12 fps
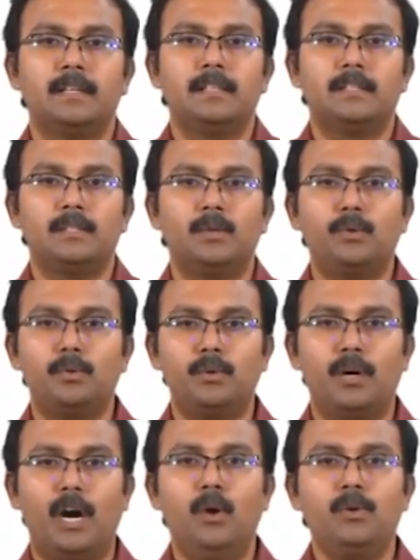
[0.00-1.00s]
So,
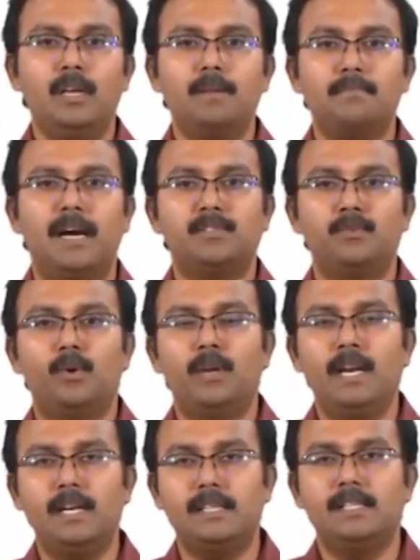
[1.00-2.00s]
outlet mass flow
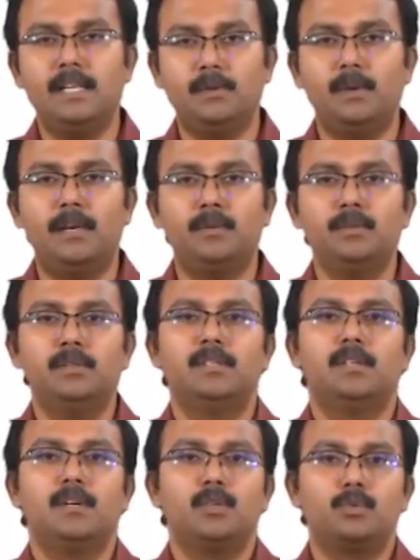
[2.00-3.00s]
rate is equal to
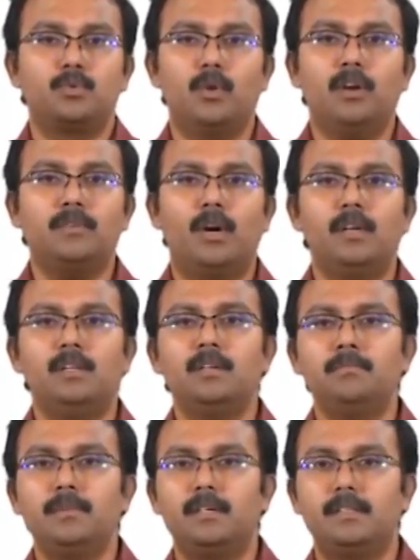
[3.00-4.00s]
stroke
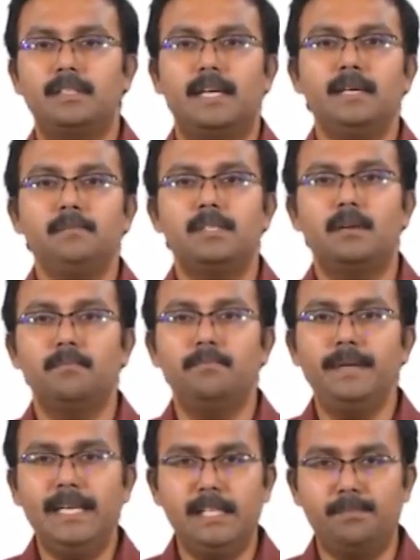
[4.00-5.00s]
volume times
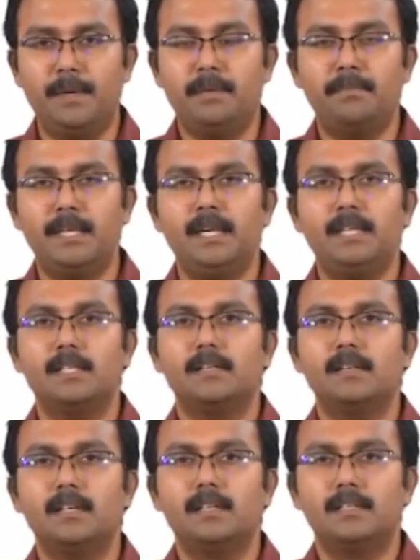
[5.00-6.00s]
beats per minute
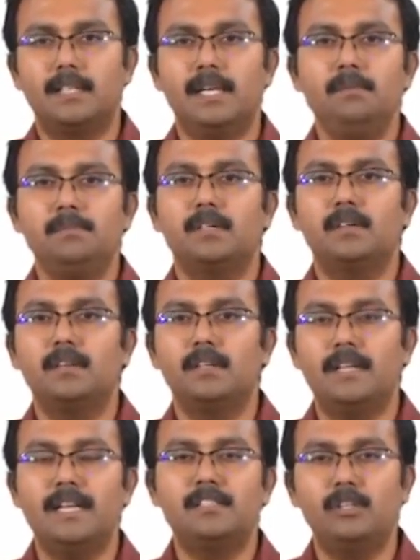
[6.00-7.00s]
times
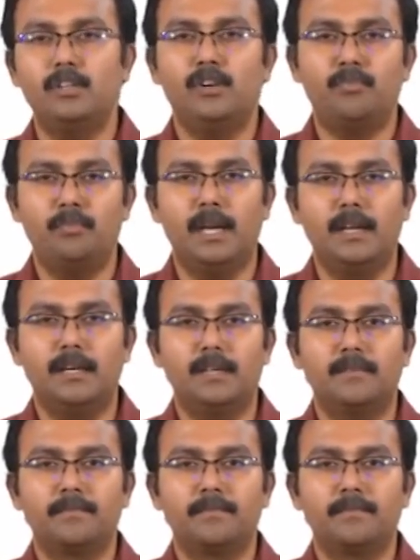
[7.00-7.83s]
density of blood,